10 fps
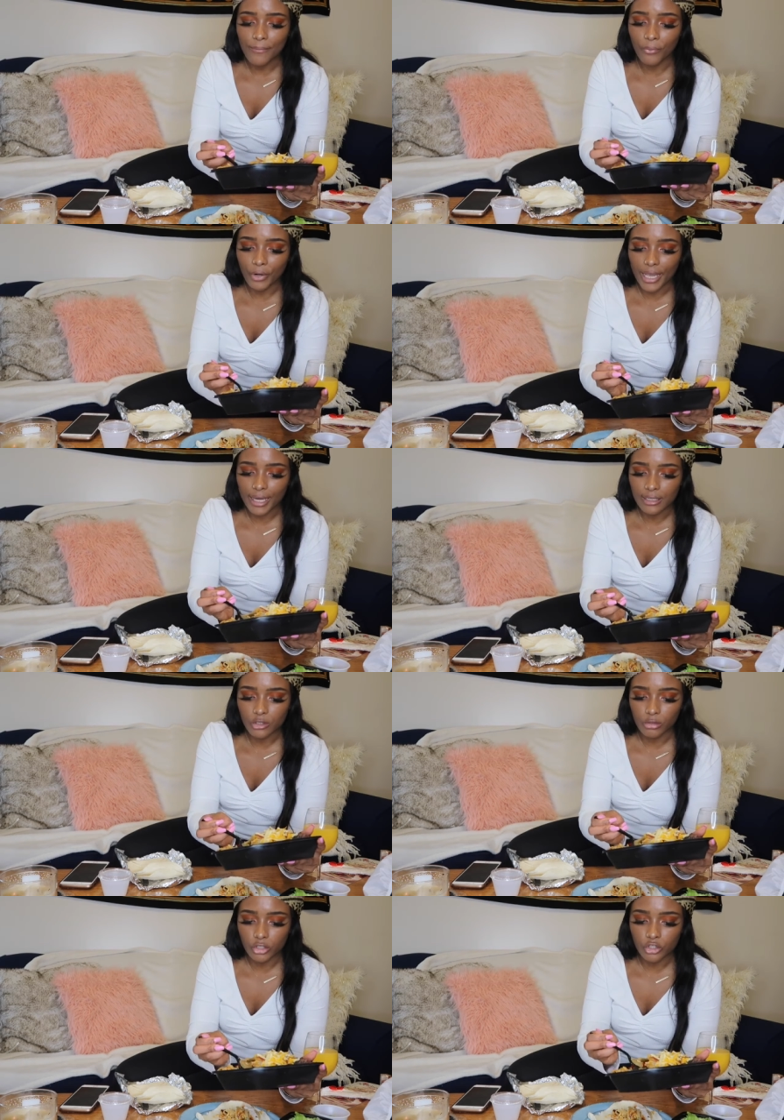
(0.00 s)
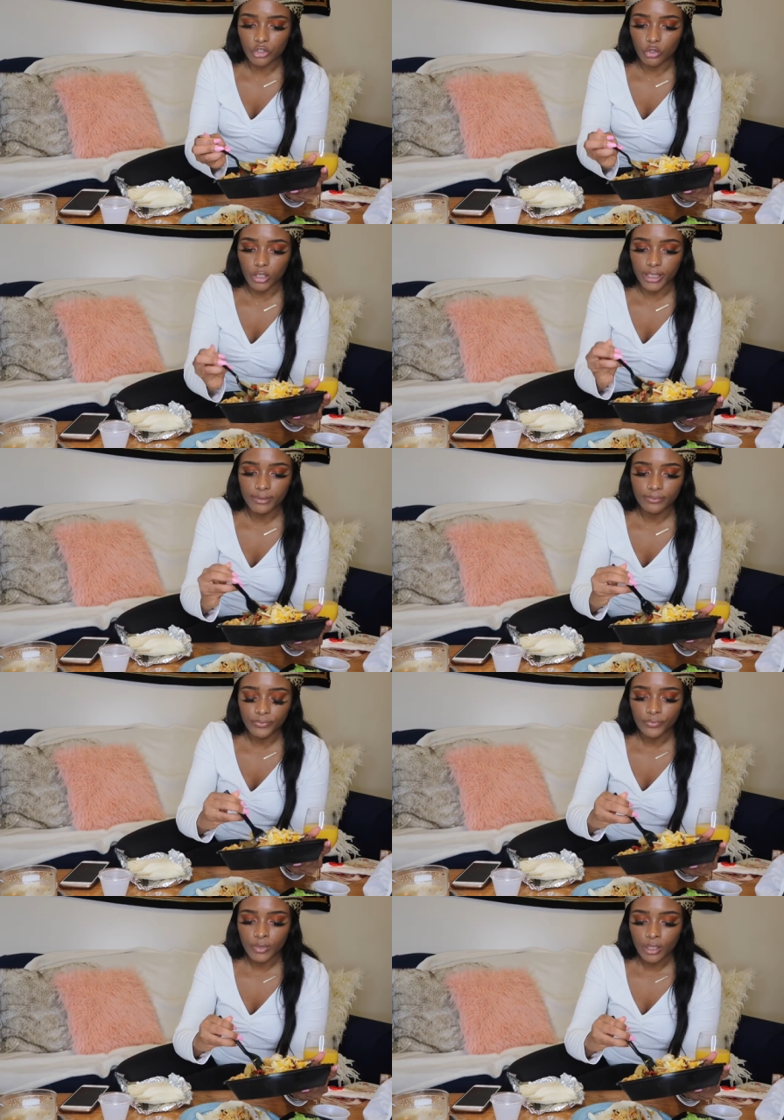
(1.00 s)
brand or store
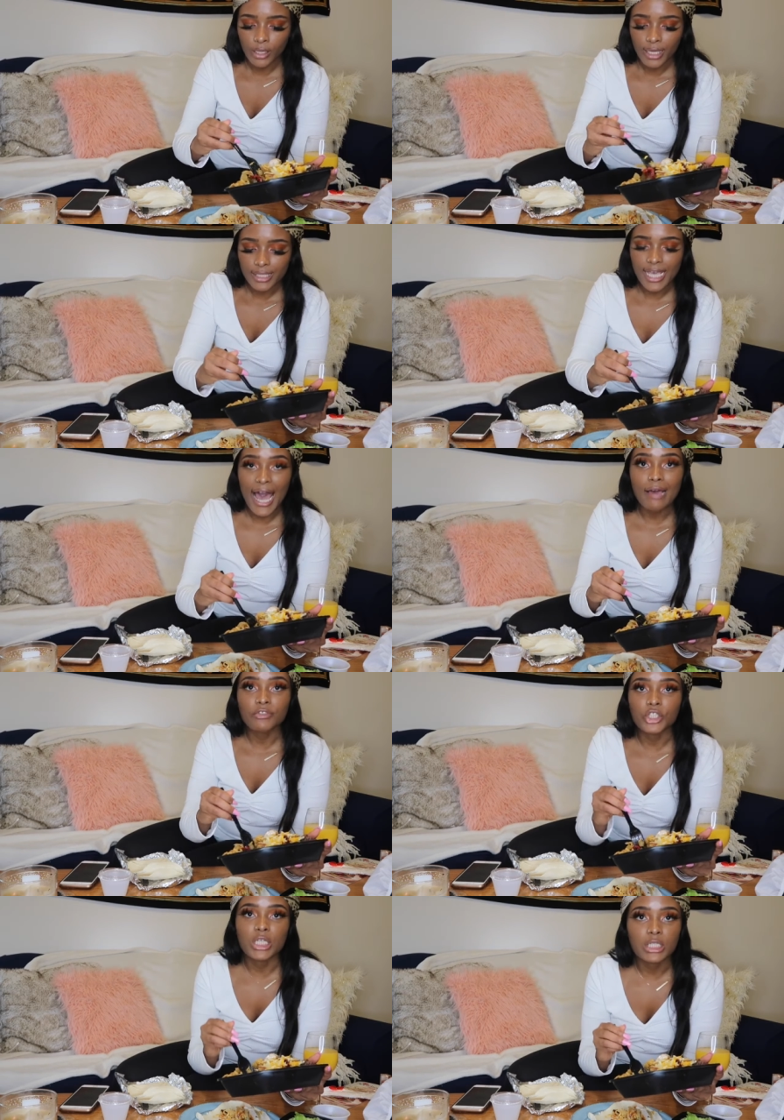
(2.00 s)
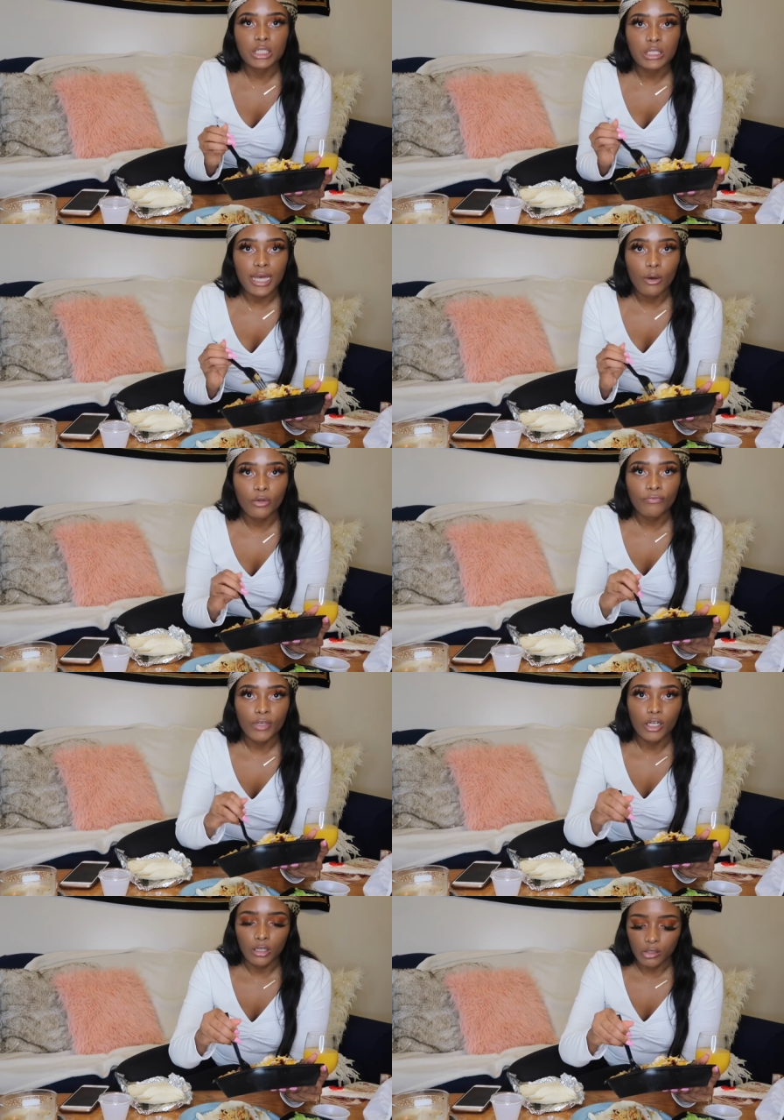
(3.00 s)
to have jeans that would
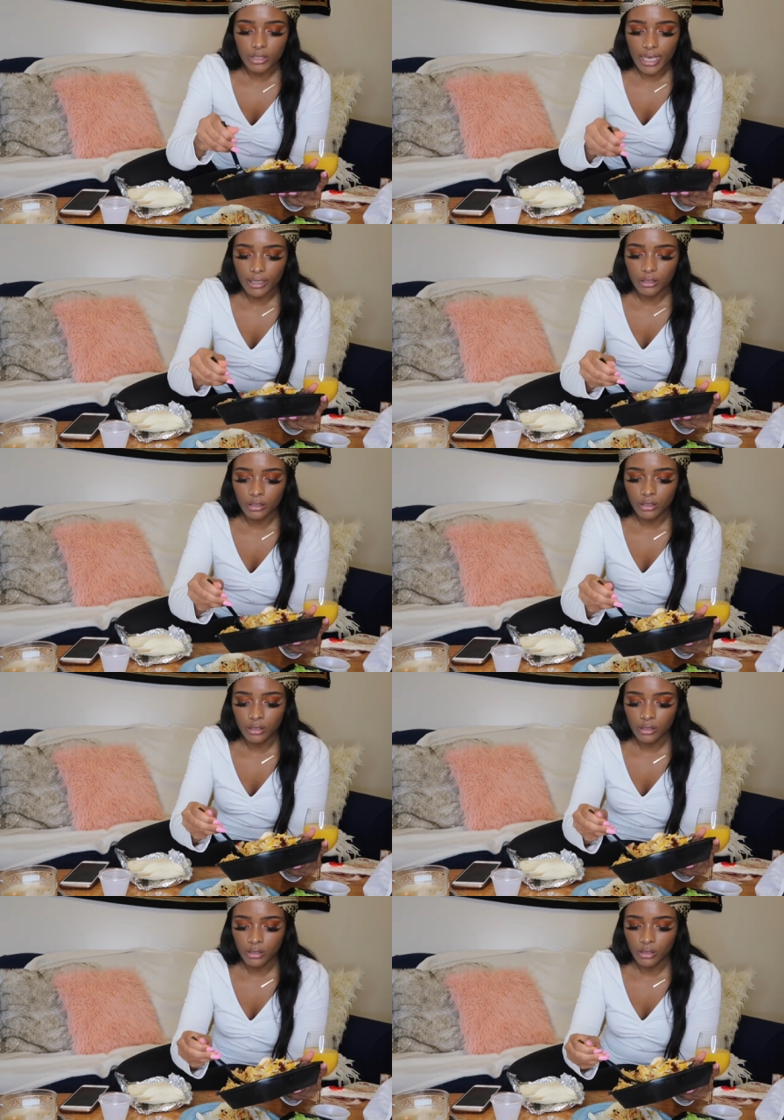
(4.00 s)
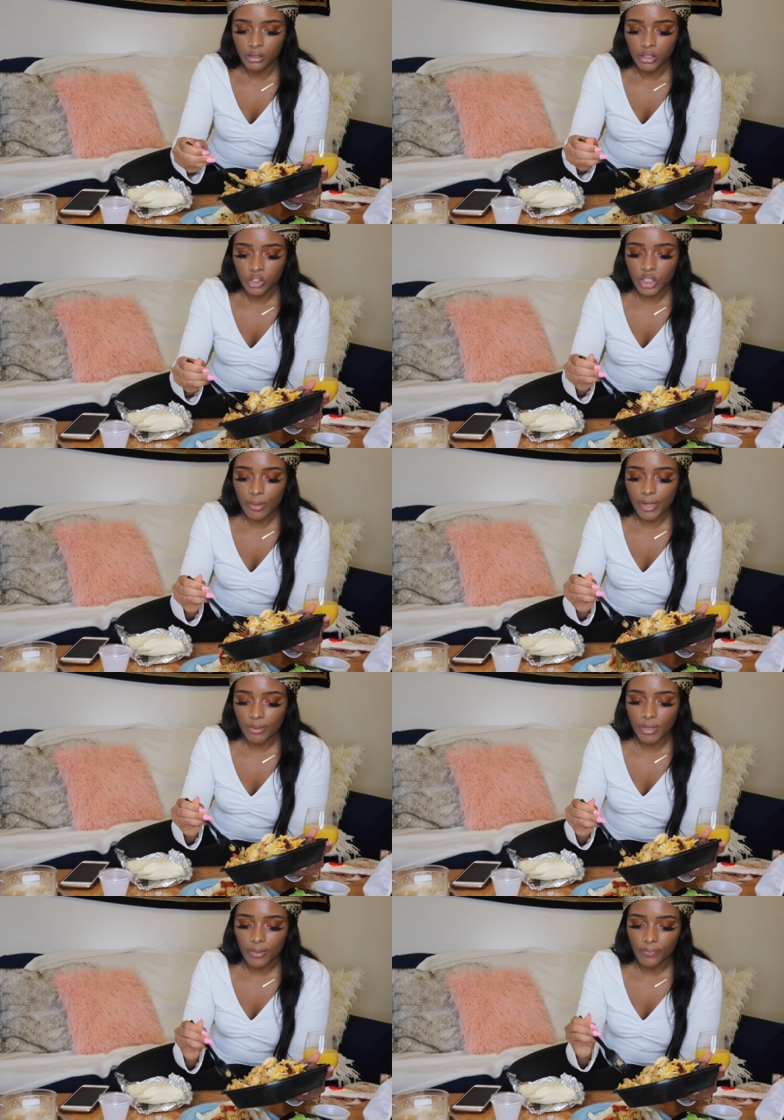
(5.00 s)
fit girls like shaped
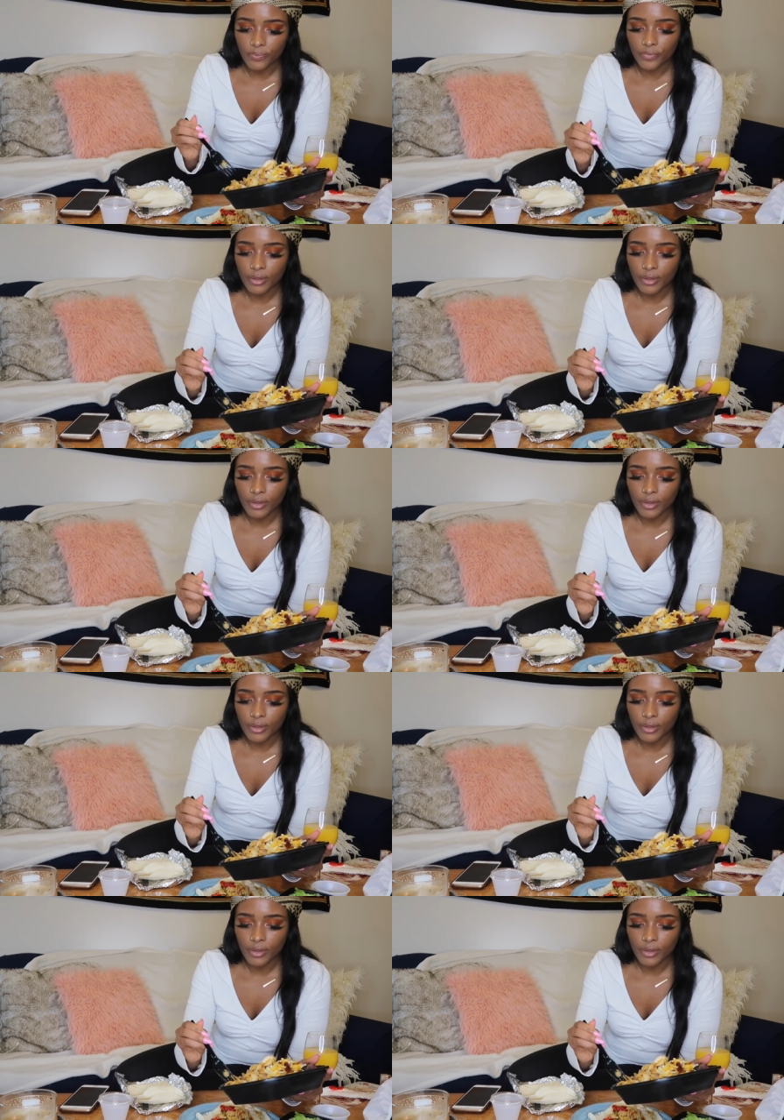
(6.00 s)
like me.